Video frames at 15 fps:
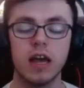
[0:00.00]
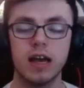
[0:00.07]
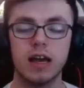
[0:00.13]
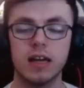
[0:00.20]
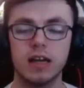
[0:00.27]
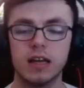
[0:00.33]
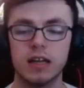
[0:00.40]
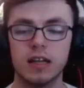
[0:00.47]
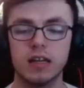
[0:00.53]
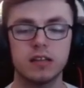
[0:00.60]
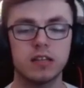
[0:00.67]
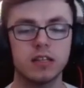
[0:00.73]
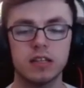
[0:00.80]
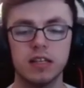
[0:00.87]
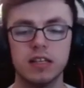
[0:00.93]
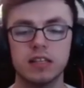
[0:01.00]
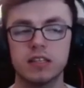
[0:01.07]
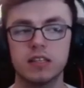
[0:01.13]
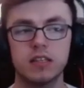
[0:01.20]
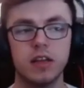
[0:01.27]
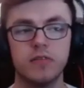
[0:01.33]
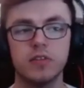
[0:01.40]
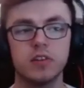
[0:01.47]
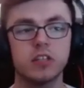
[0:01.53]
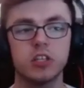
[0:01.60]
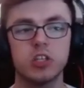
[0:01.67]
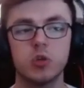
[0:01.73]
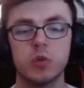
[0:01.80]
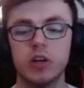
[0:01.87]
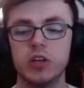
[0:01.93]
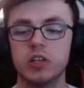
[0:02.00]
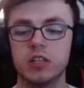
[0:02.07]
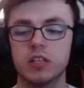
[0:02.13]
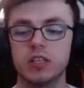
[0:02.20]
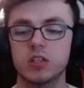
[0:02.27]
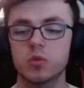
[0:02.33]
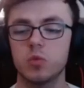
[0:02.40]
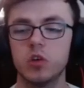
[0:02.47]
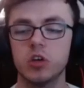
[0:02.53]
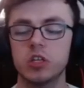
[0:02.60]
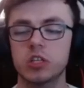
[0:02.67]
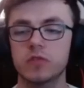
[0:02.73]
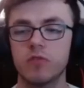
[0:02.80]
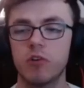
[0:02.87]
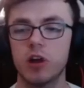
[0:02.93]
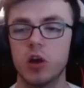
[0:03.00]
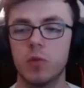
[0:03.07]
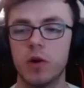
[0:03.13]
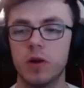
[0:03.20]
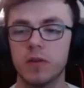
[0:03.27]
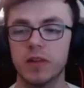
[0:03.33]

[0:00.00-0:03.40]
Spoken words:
And in different situations, this works very well.